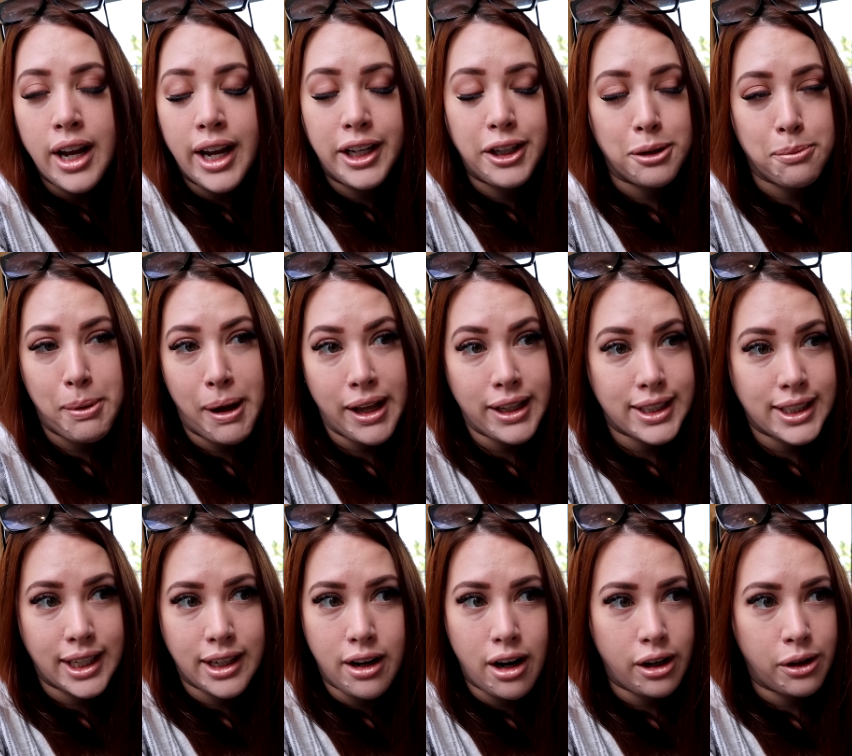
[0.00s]
and your
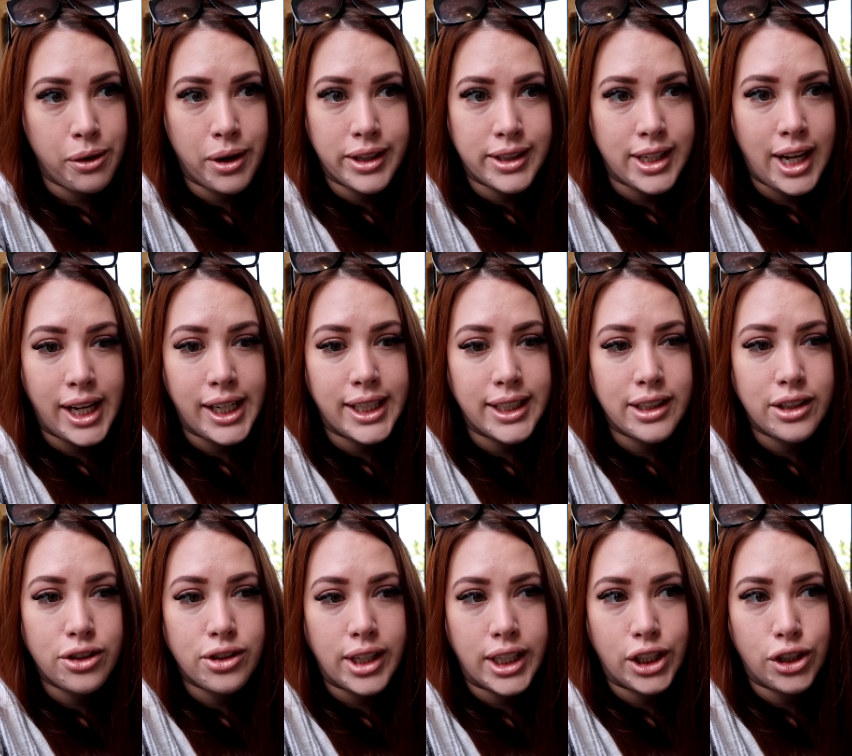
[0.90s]
pets cannot go outside because
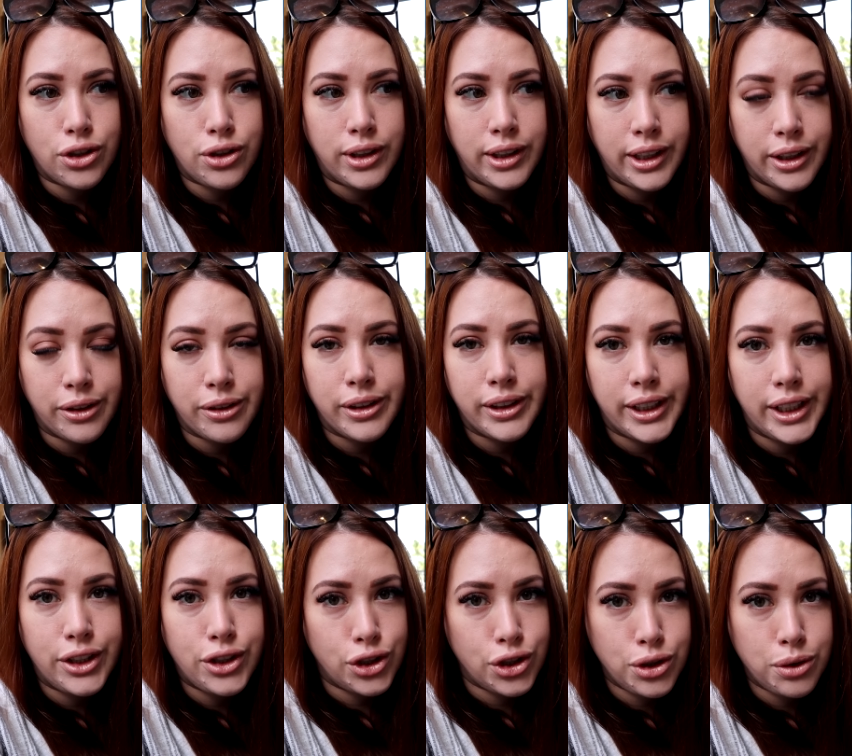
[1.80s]
it's like
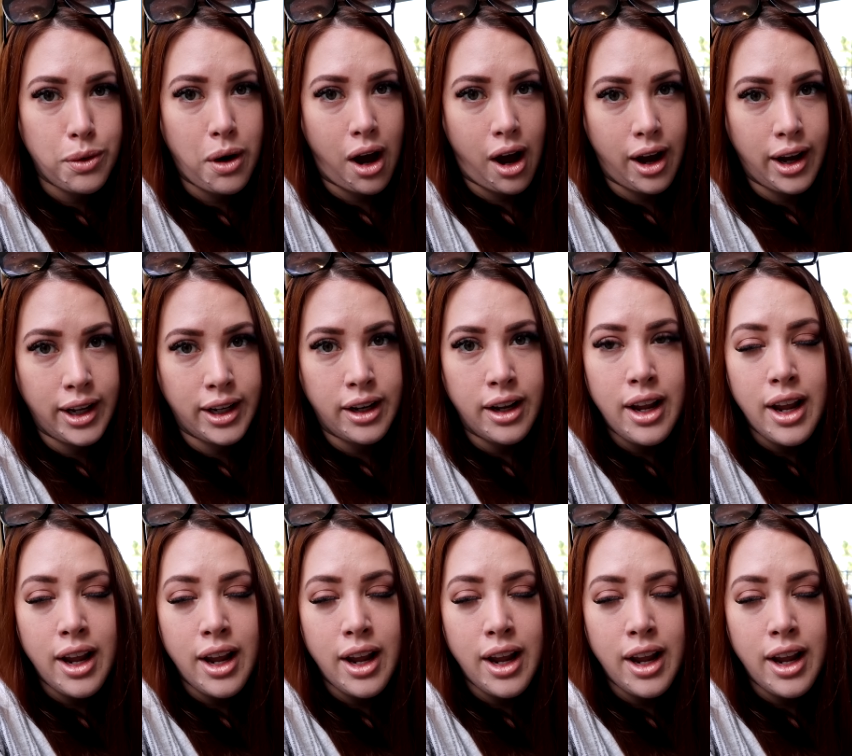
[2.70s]
literally too hot.